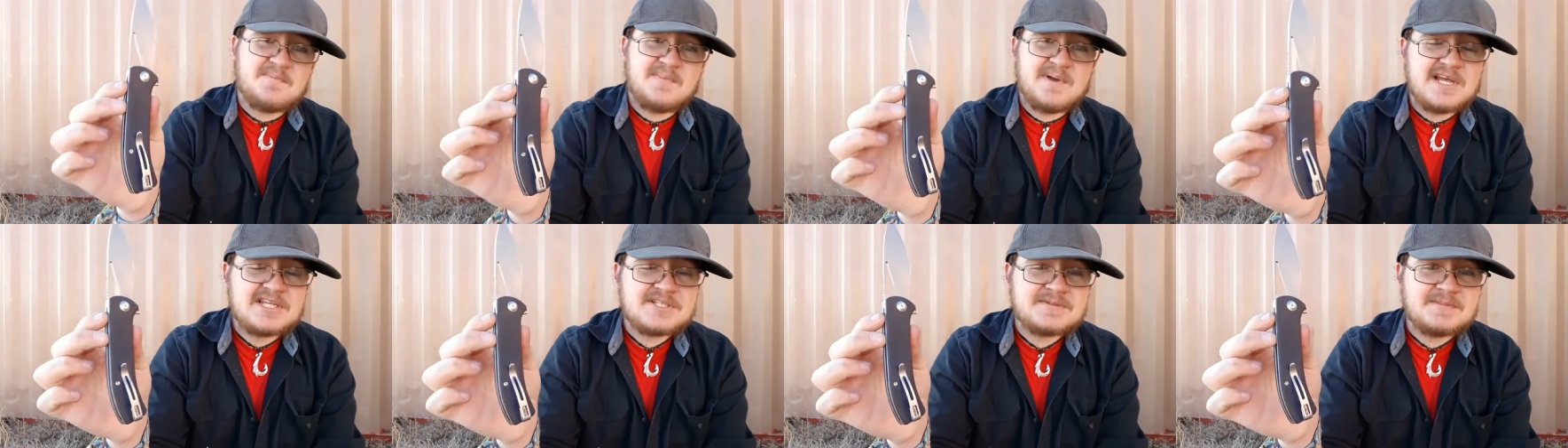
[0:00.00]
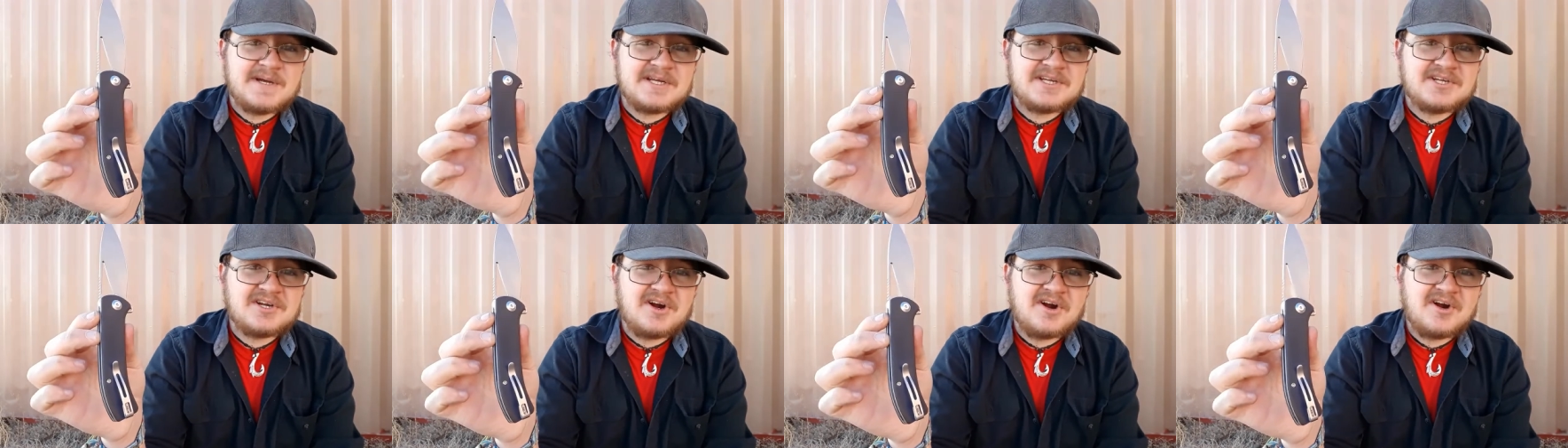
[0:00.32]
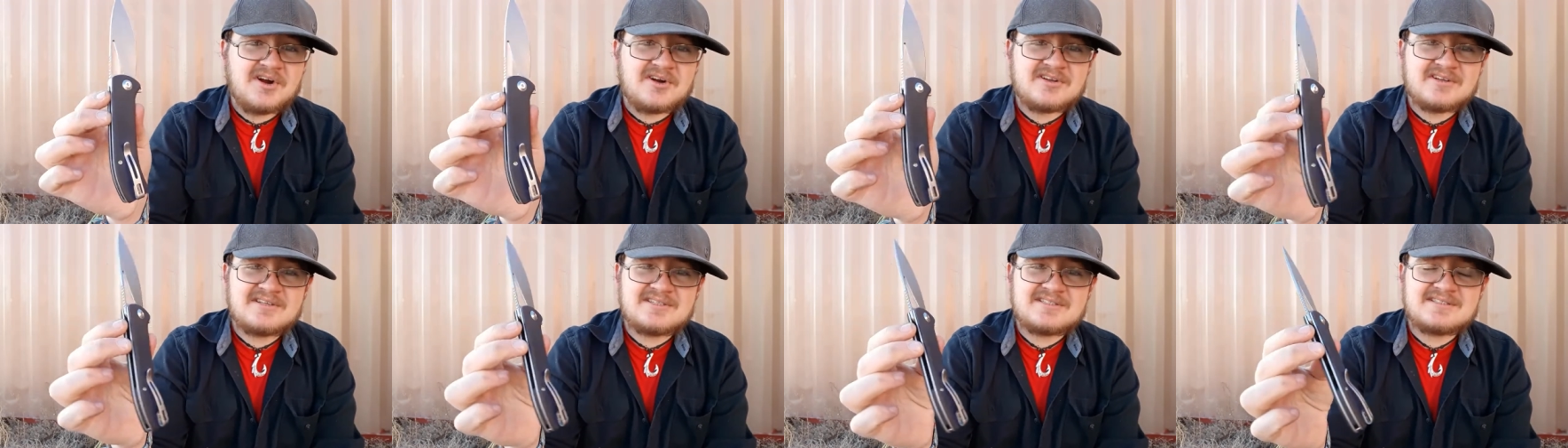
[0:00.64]
best
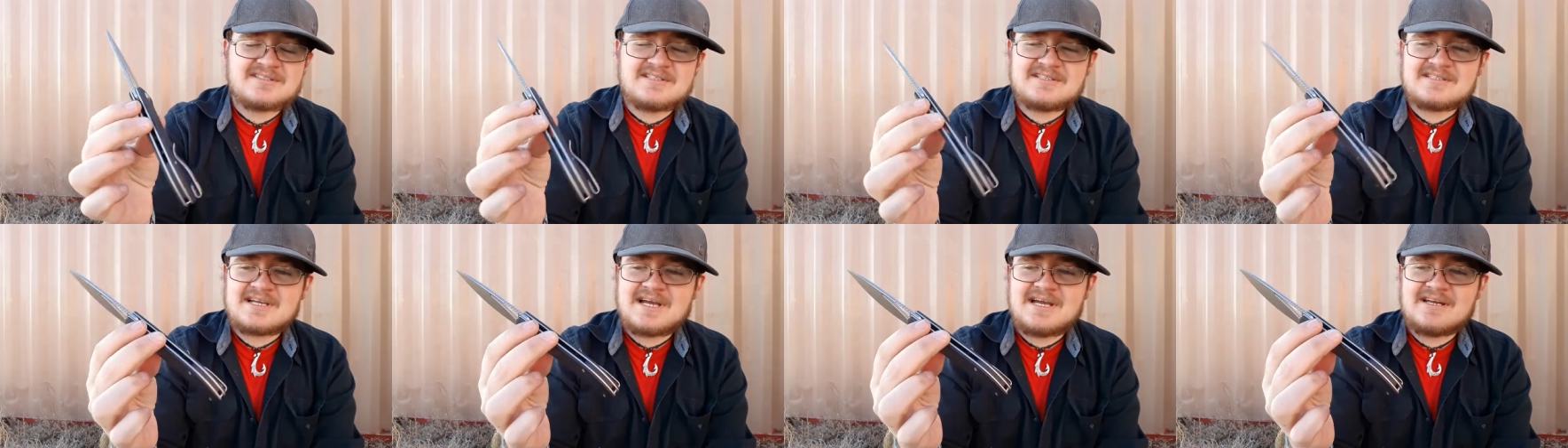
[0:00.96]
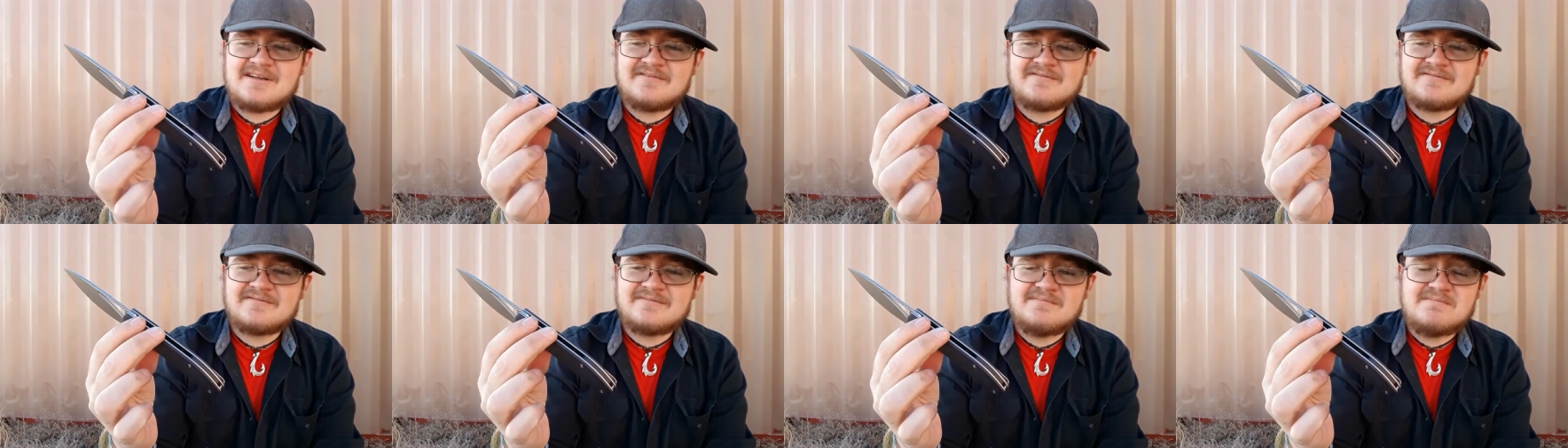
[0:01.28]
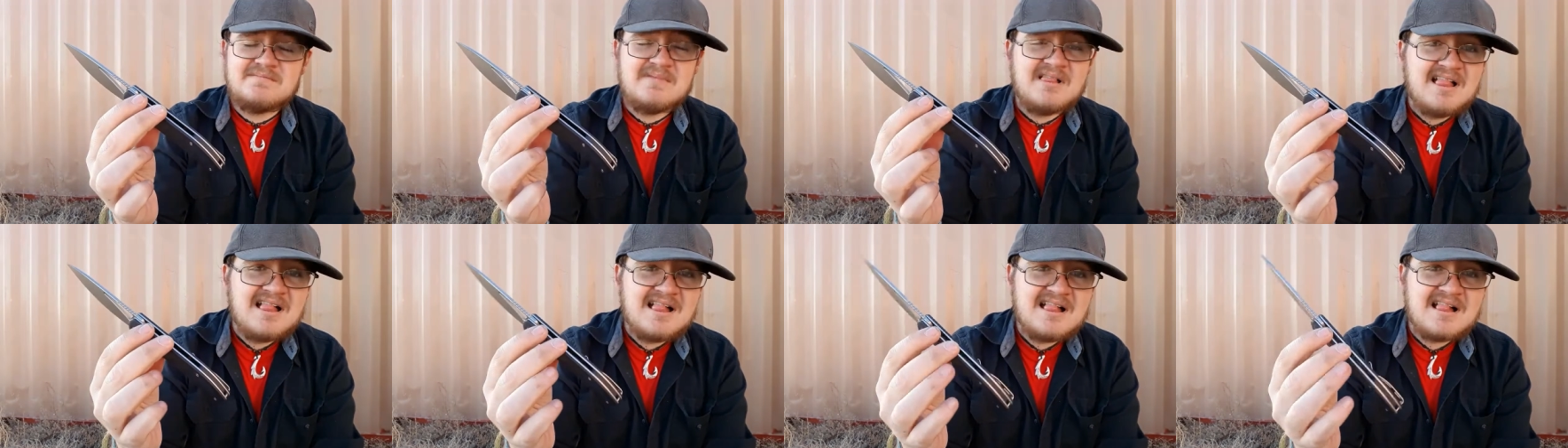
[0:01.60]
micarta. It's just kind of
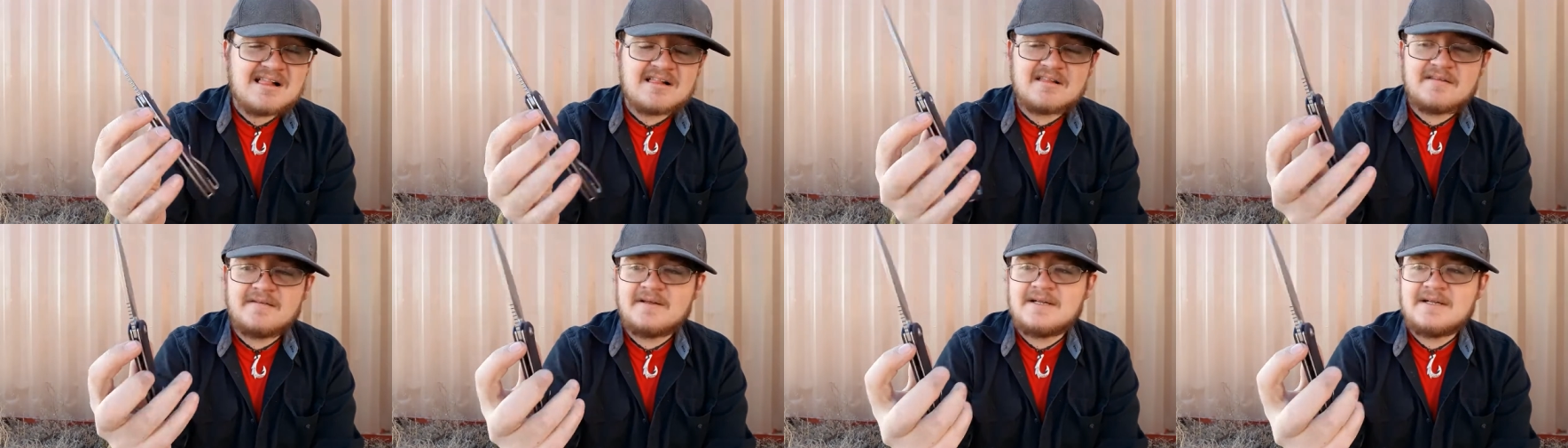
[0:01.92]
bleh.